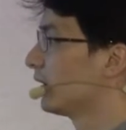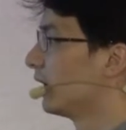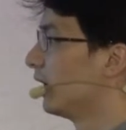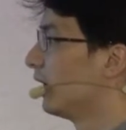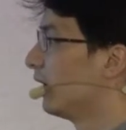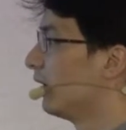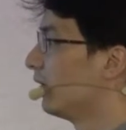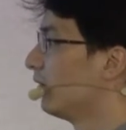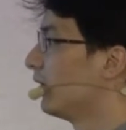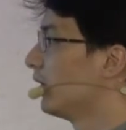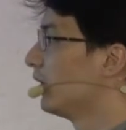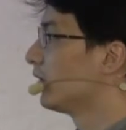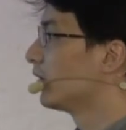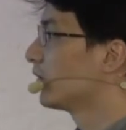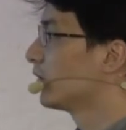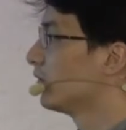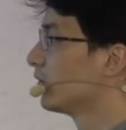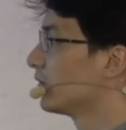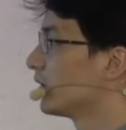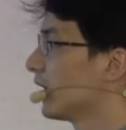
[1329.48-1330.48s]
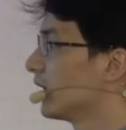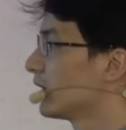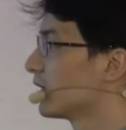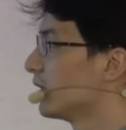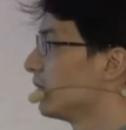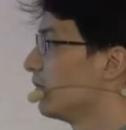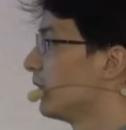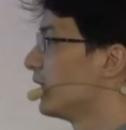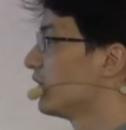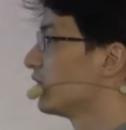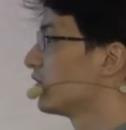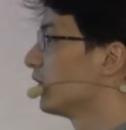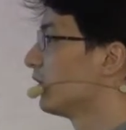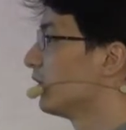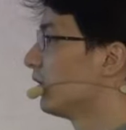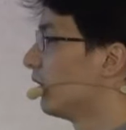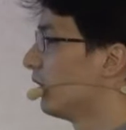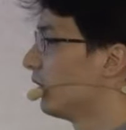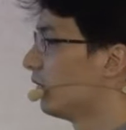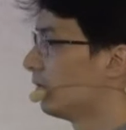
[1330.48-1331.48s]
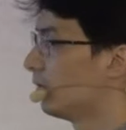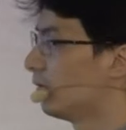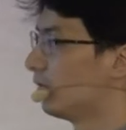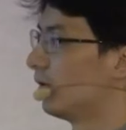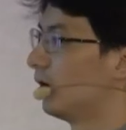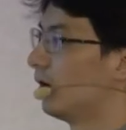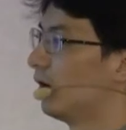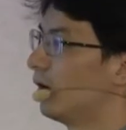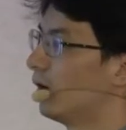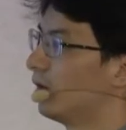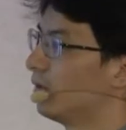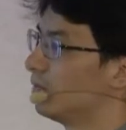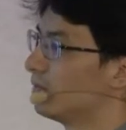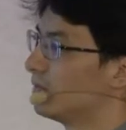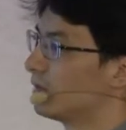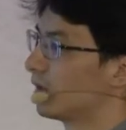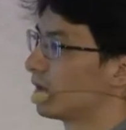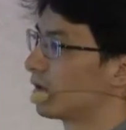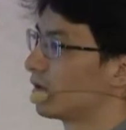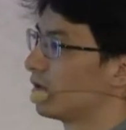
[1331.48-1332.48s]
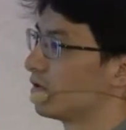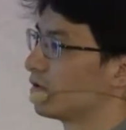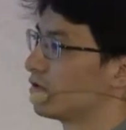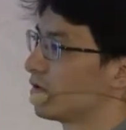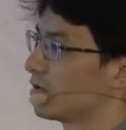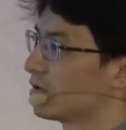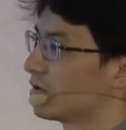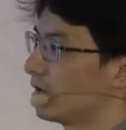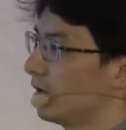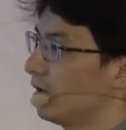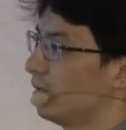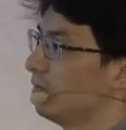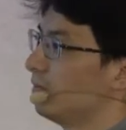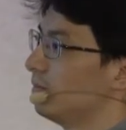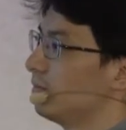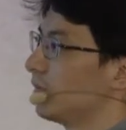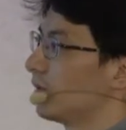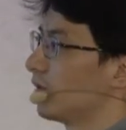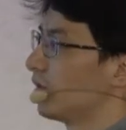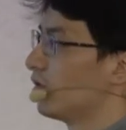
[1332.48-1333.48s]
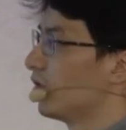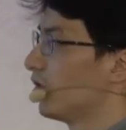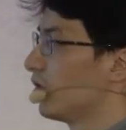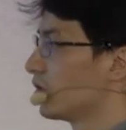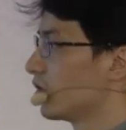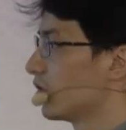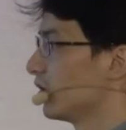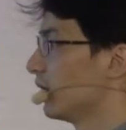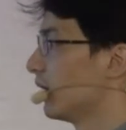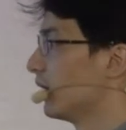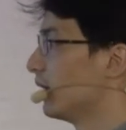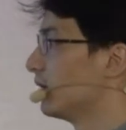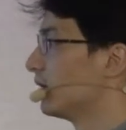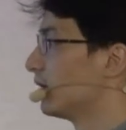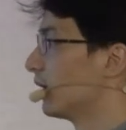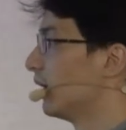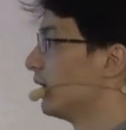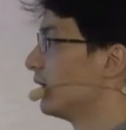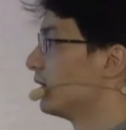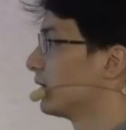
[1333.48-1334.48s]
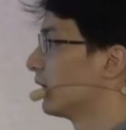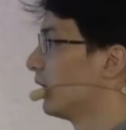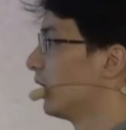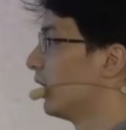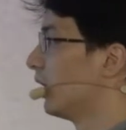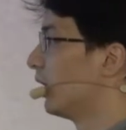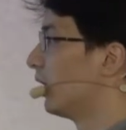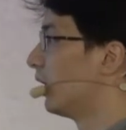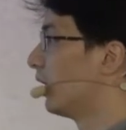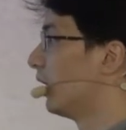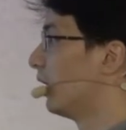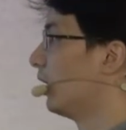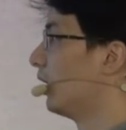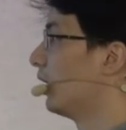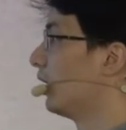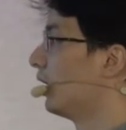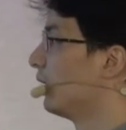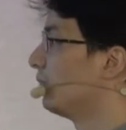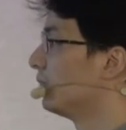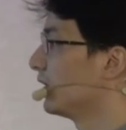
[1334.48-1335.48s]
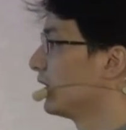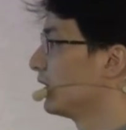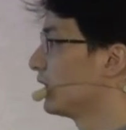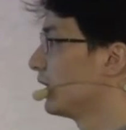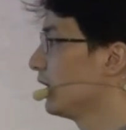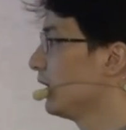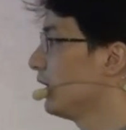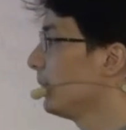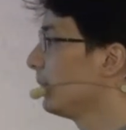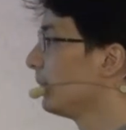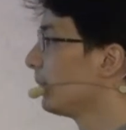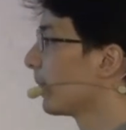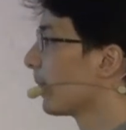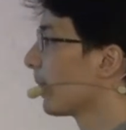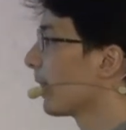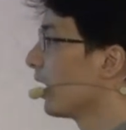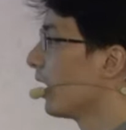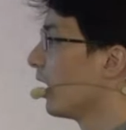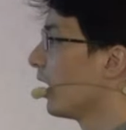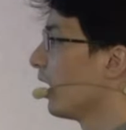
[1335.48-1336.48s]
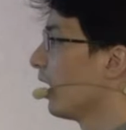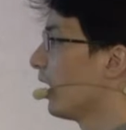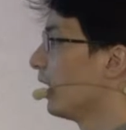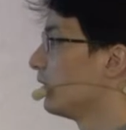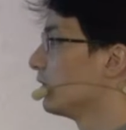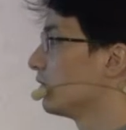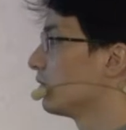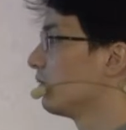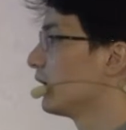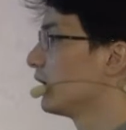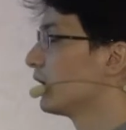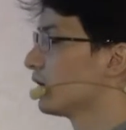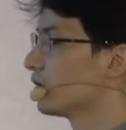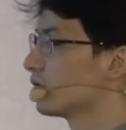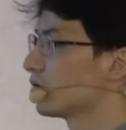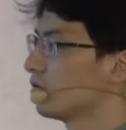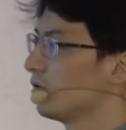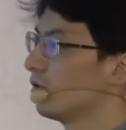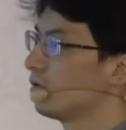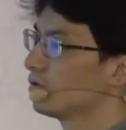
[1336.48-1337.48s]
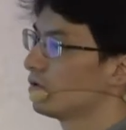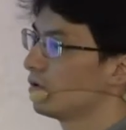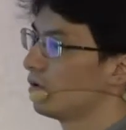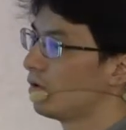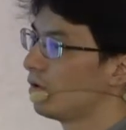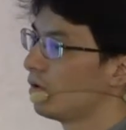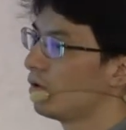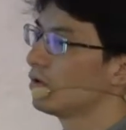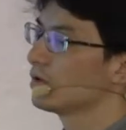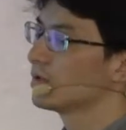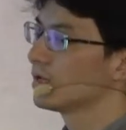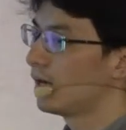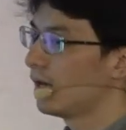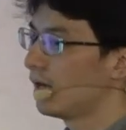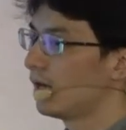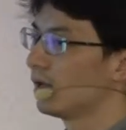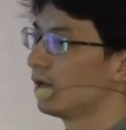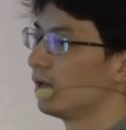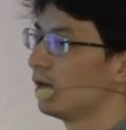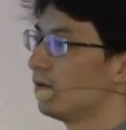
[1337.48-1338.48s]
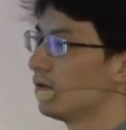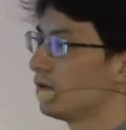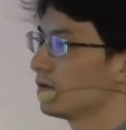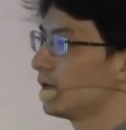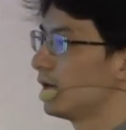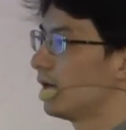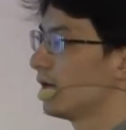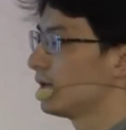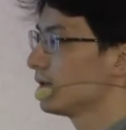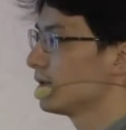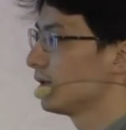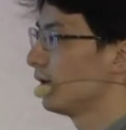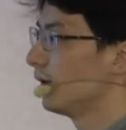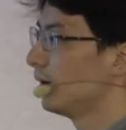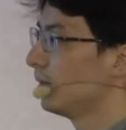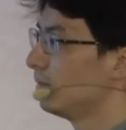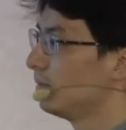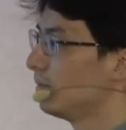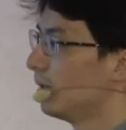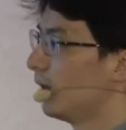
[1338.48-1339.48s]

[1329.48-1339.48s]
a very good estimation of the congestion condition in the MDT, and we can throttle all the other